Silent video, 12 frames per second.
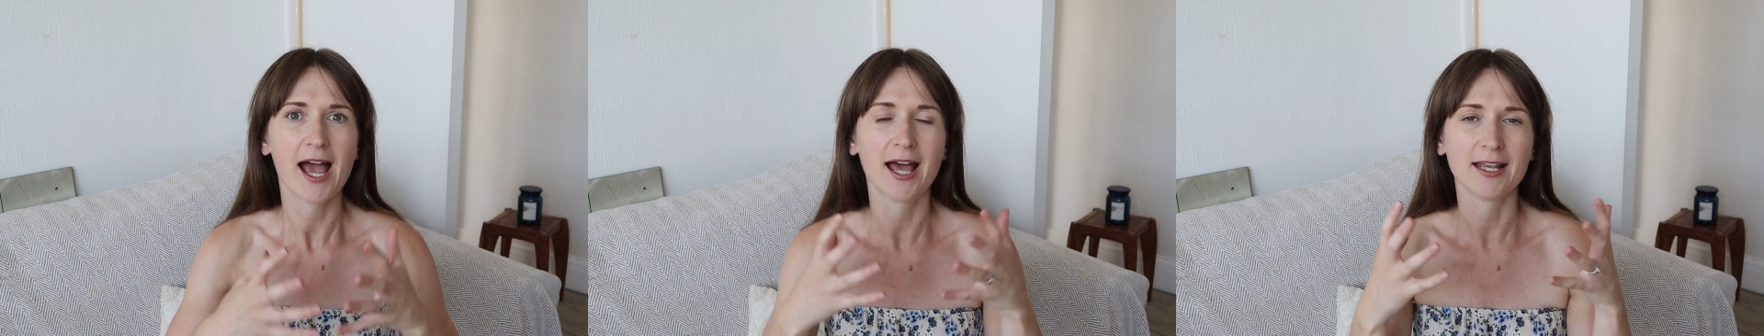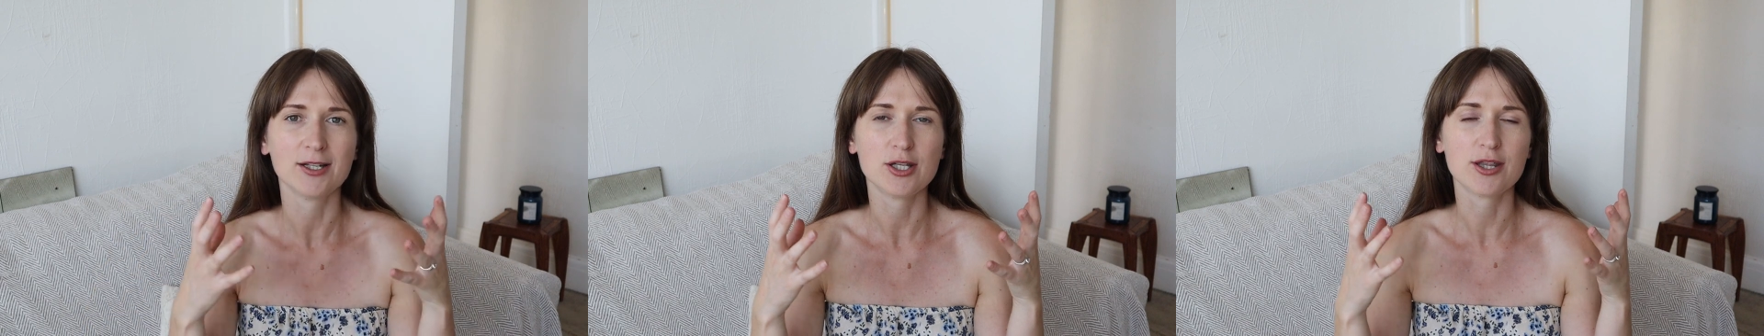
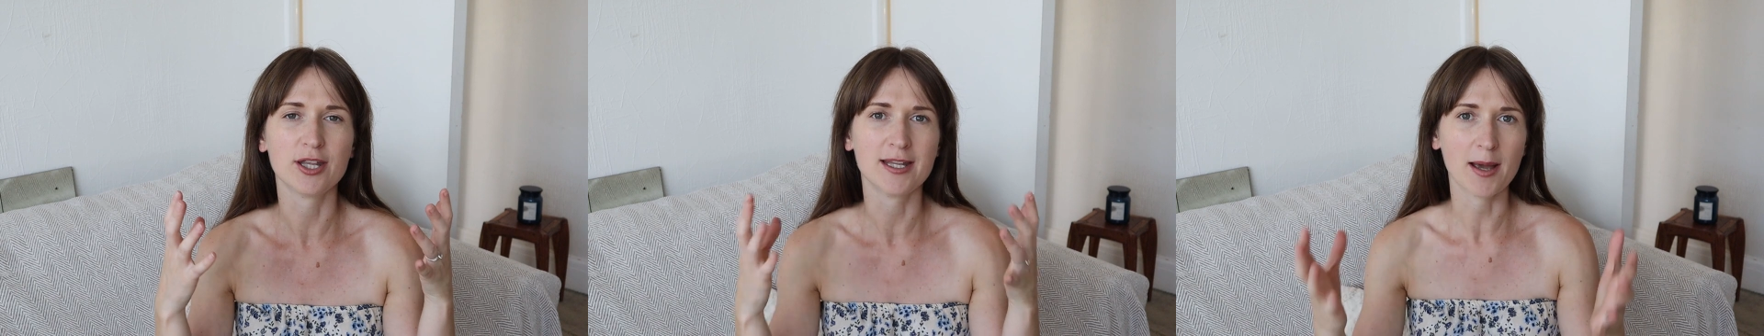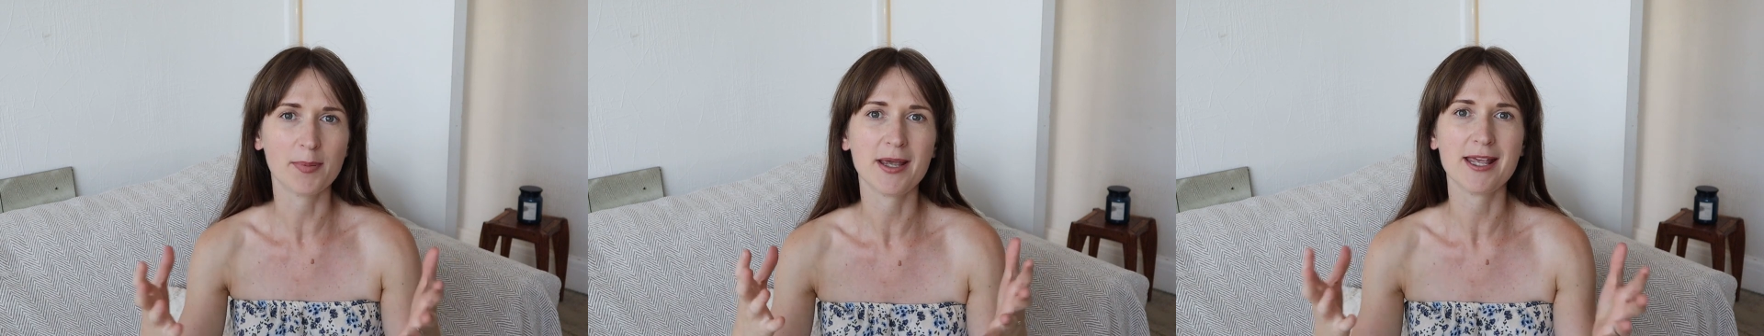and the
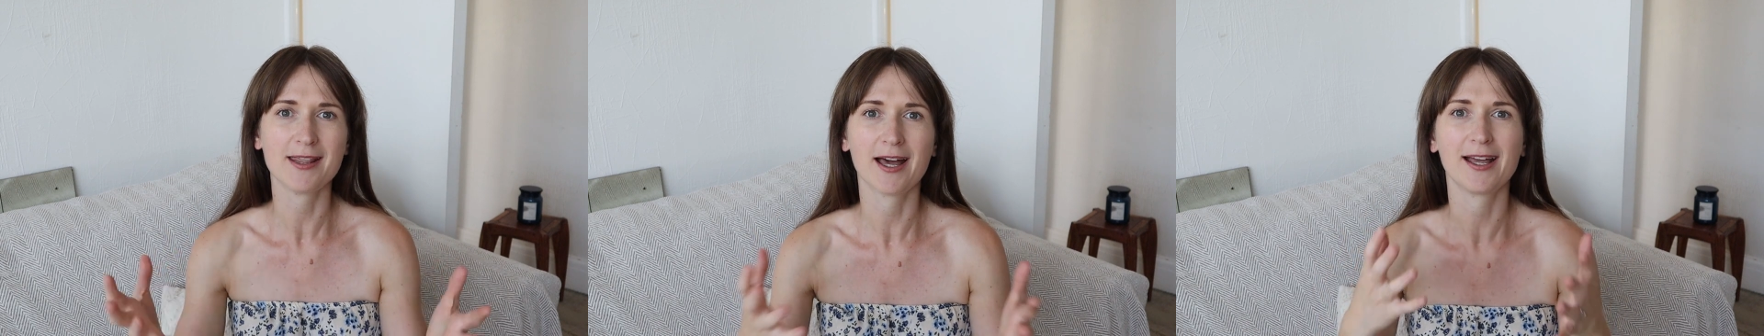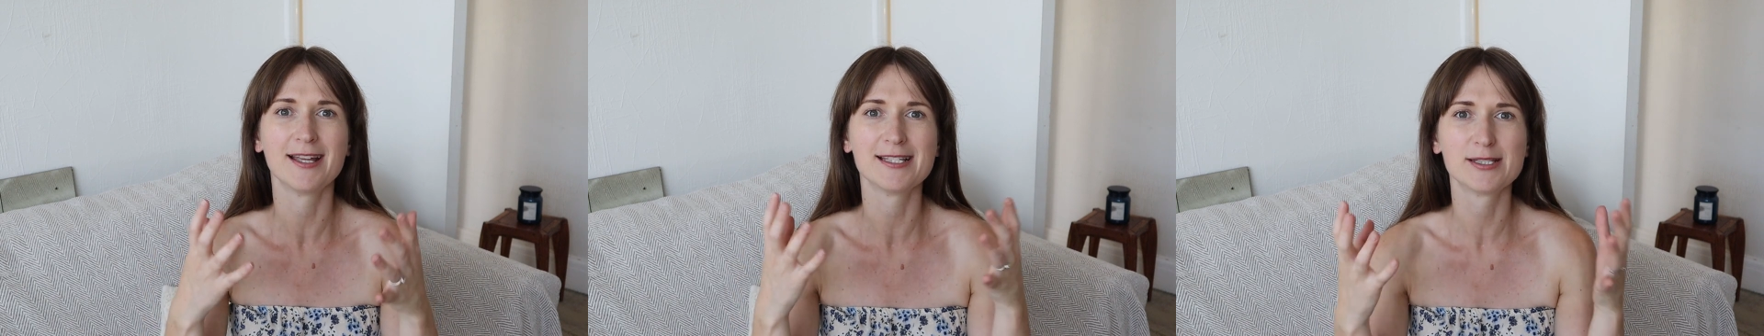nappy
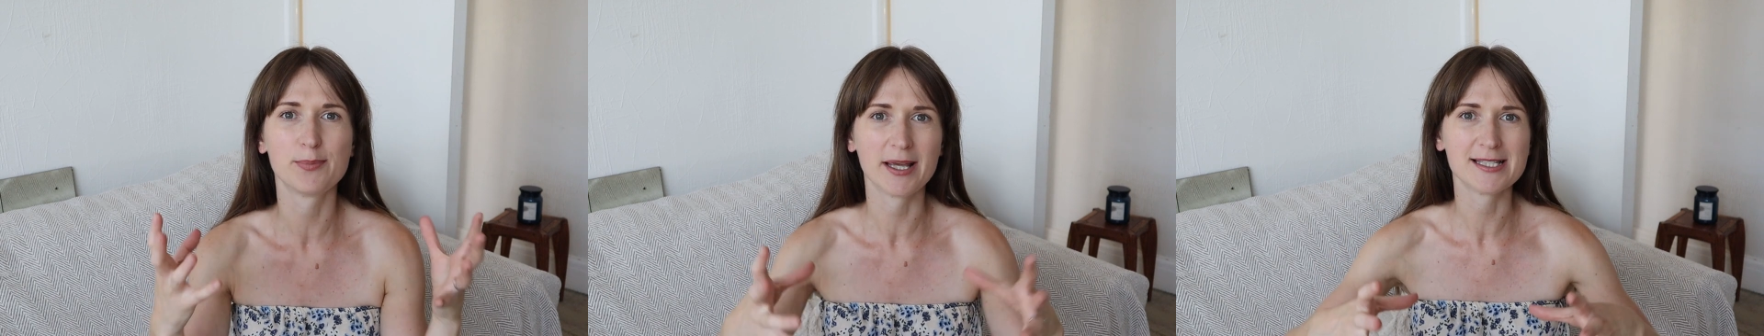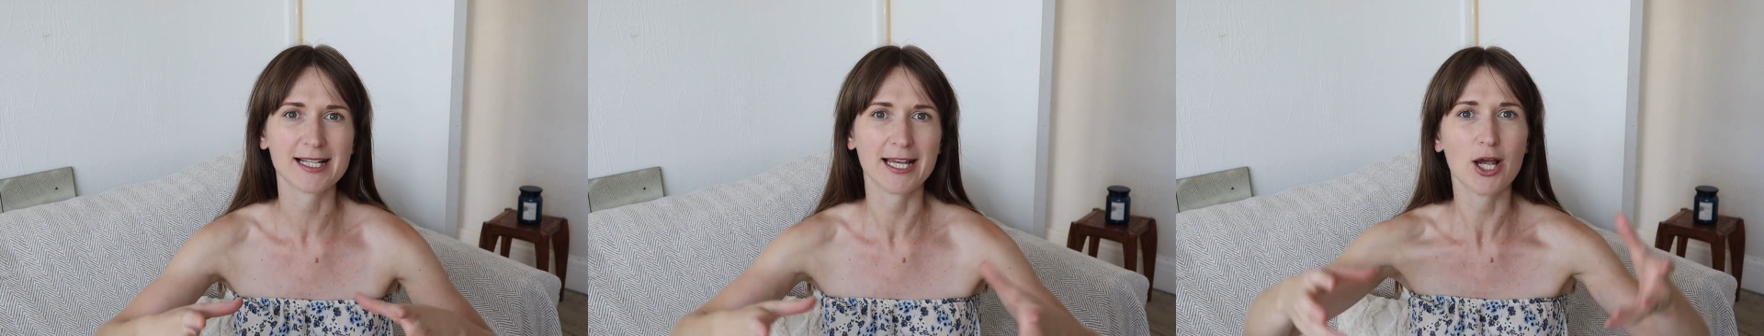that is
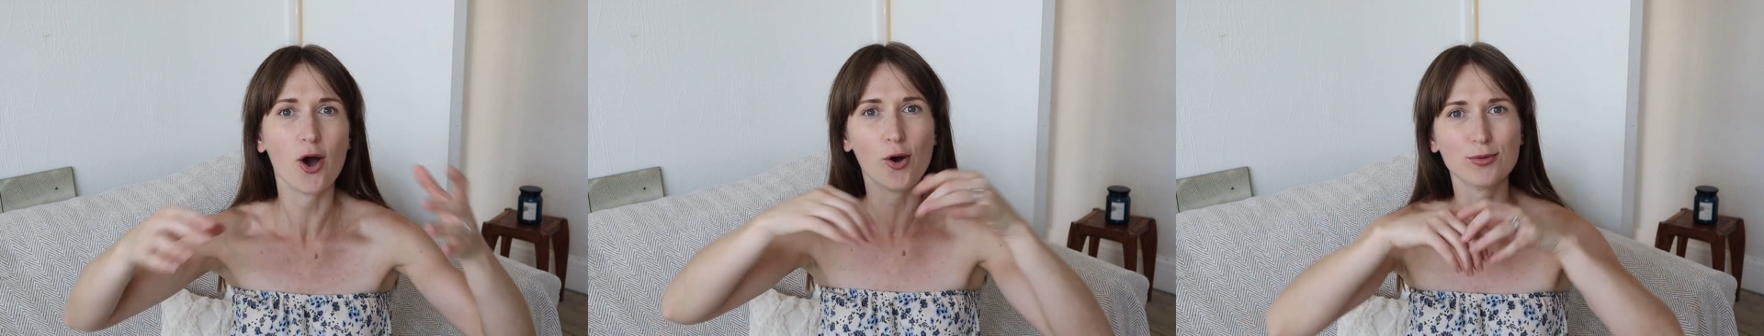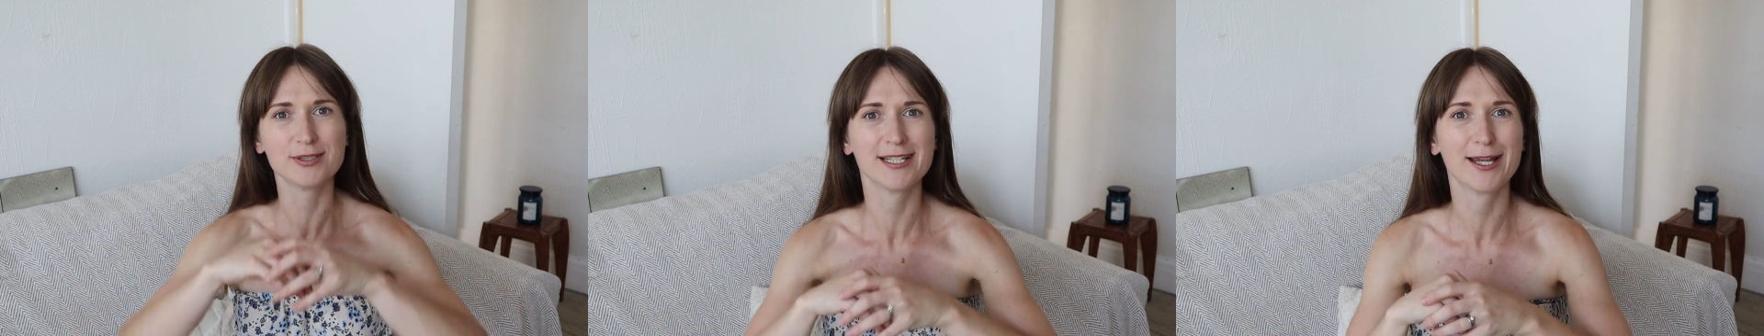basically
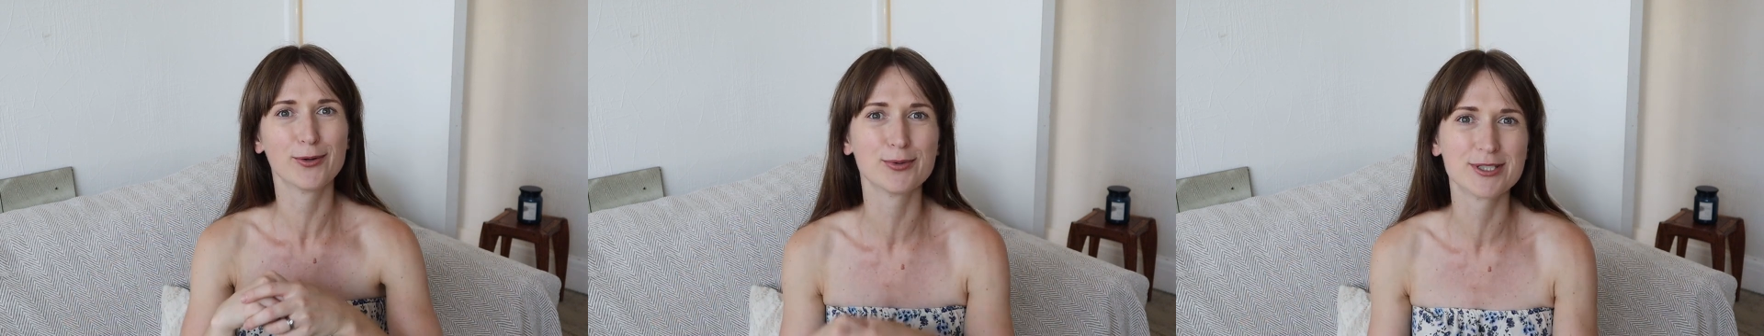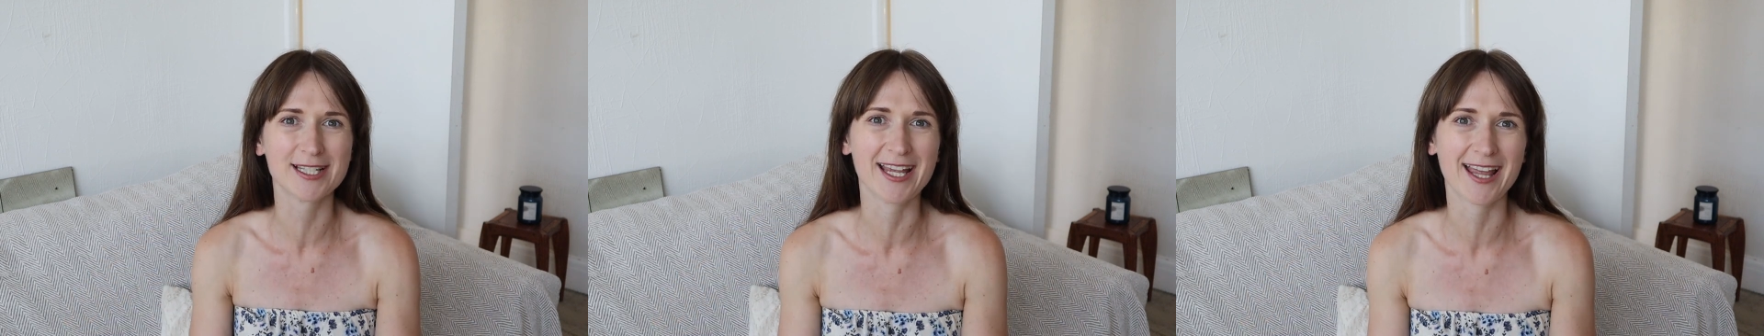holding it
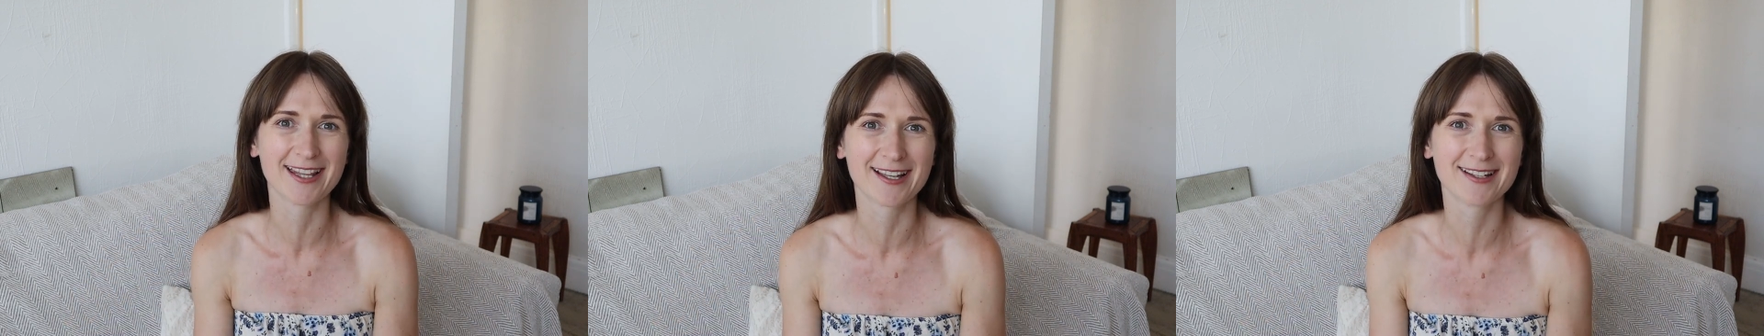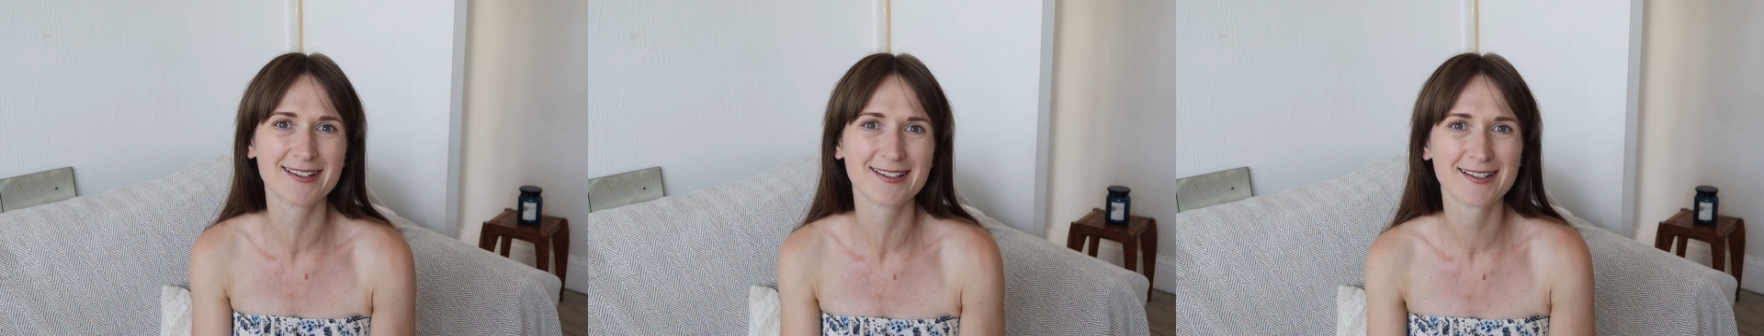all
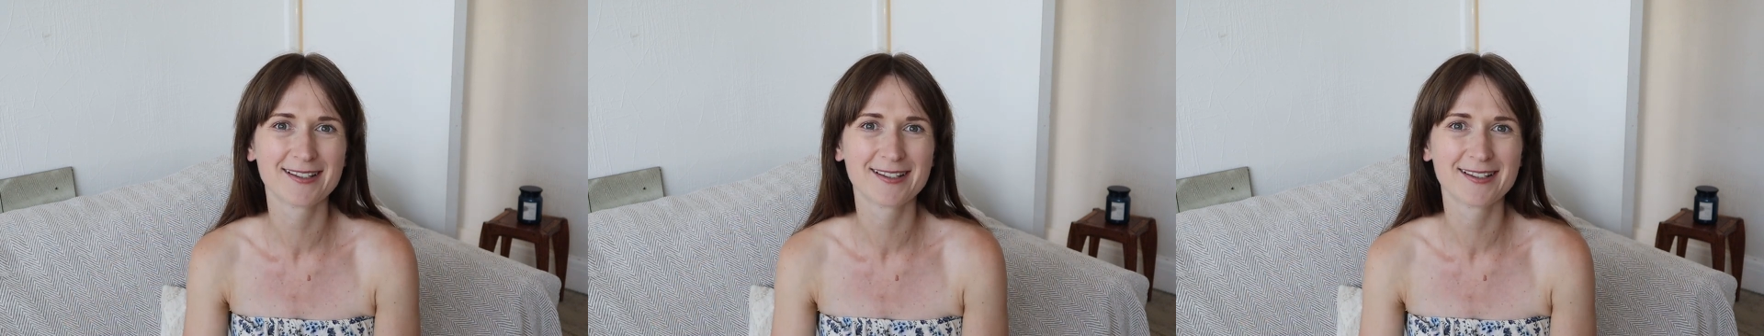together.